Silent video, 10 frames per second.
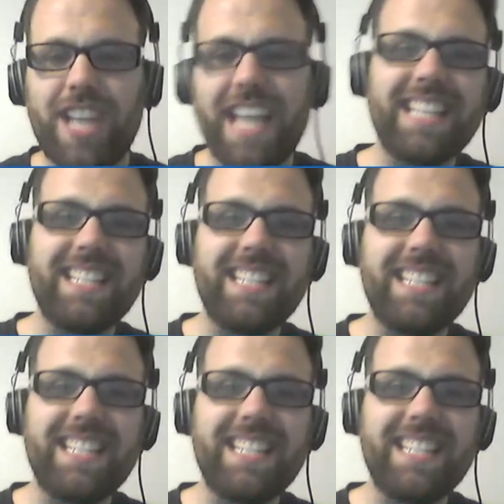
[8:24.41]
and then
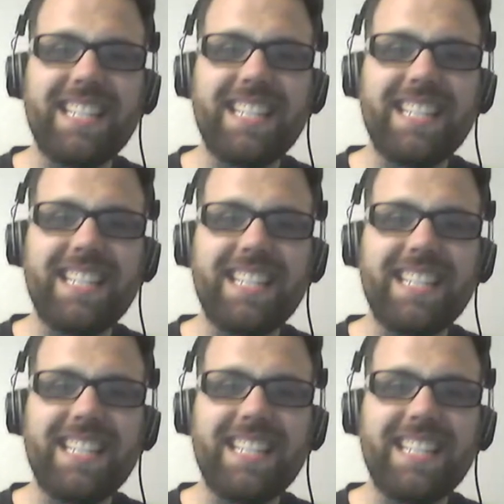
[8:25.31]
Stevie does all the behind the
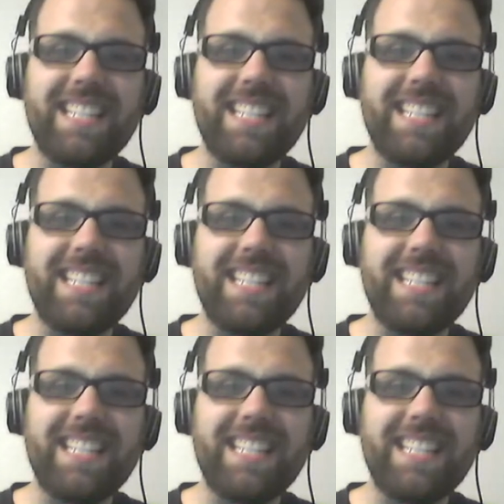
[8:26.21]
scenes work